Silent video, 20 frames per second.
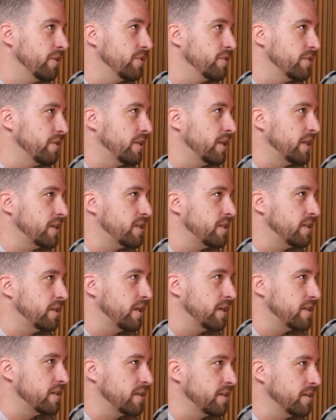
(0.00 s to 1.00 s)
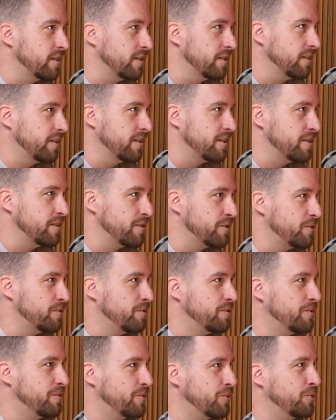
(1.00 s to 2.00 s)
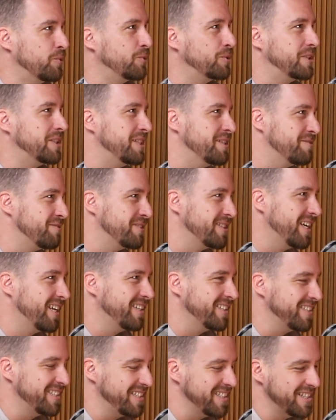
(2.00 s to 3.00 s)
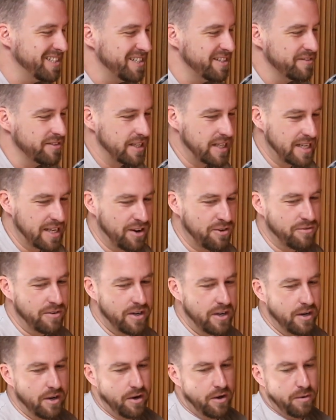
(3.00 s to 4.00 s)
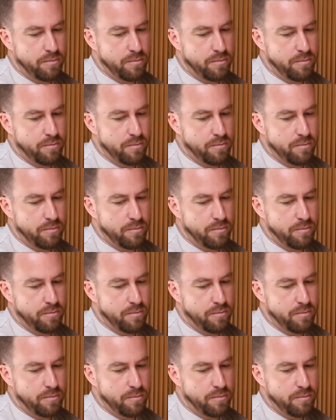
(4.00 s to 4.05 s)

so that's a cruelty of reality in and of itself.